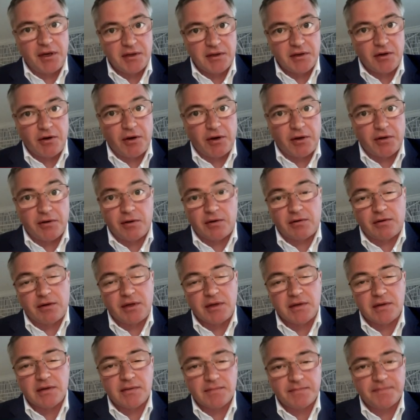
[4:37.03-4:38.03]
is going to
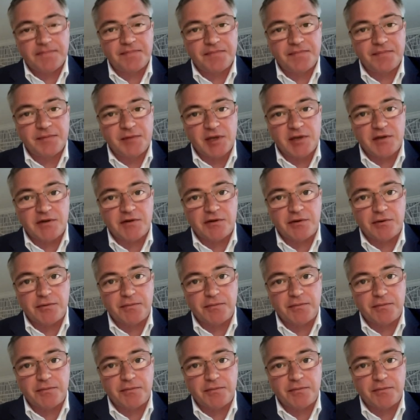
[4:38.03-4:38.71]
increase. And as That's